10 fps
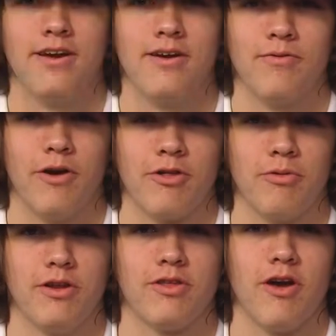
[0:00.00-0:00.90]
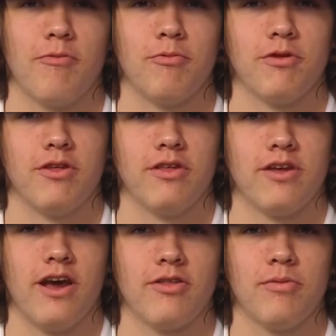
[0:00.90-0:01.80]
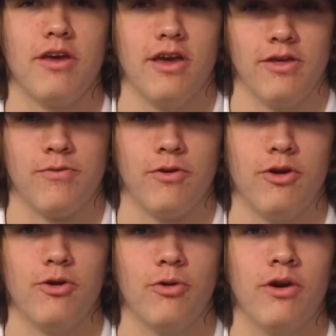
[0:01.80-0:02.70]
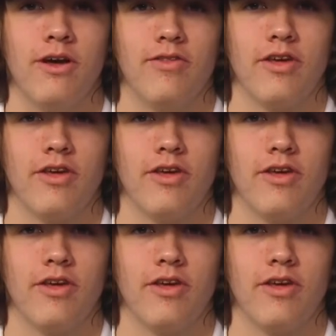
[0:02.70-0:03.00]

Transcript: Freshmen and sophomores, this announcement is for you.